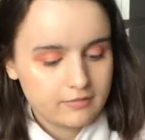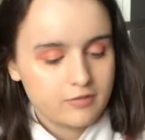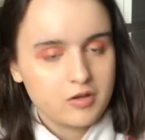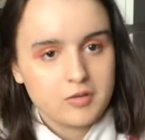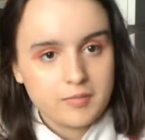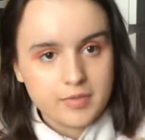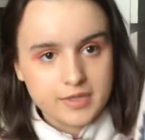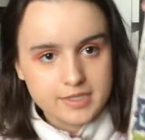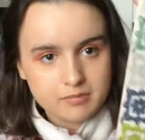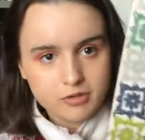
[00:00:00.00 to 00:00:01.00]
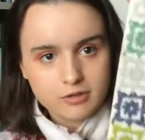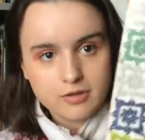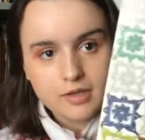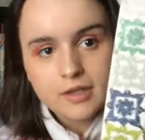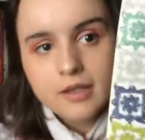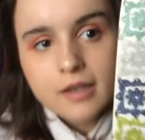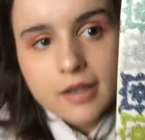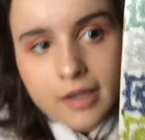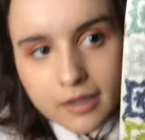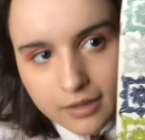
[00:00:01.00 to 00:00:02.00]
from this book,
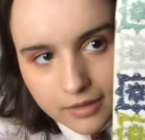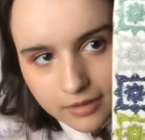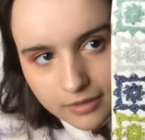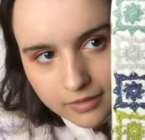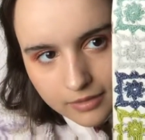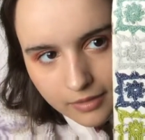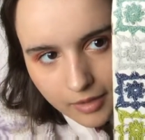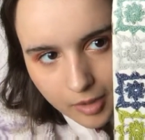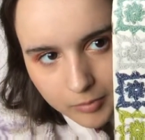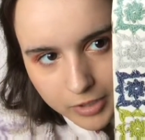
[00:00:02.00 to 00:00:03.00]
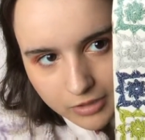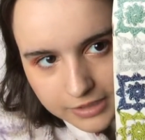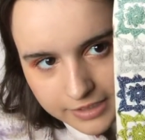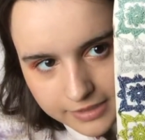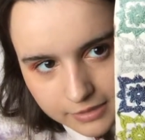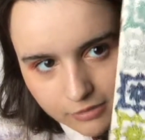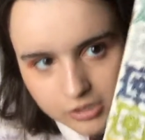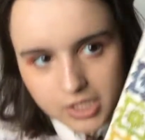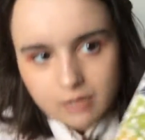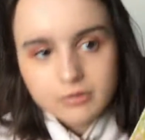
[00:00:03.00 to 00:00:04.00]
the Puritans
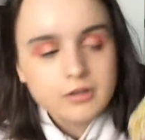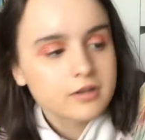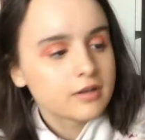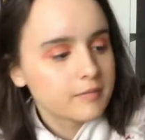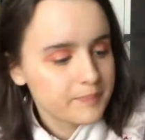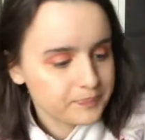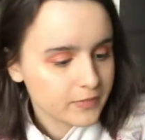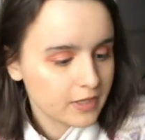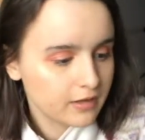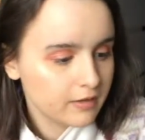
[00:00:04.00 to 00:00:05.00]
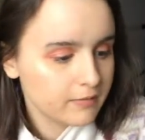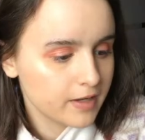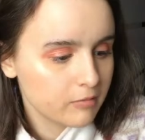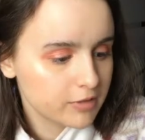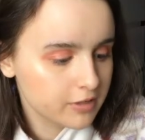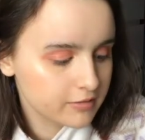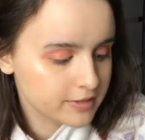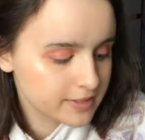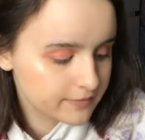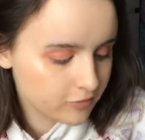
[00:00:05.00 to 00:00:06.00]
crochet book. I forget what year
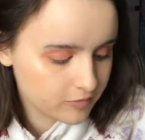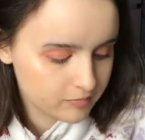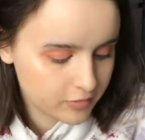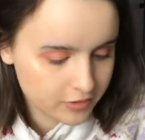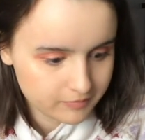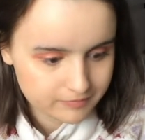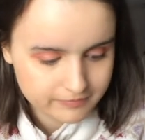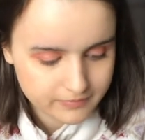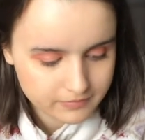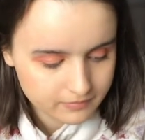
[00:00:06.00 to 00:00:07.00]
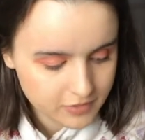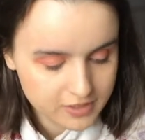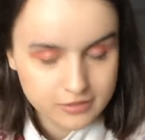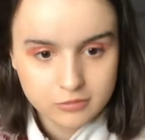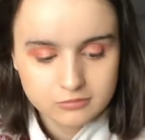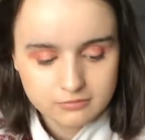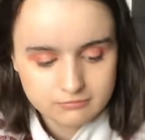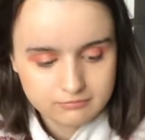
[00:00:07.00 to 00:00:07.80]
this is from, but it's old.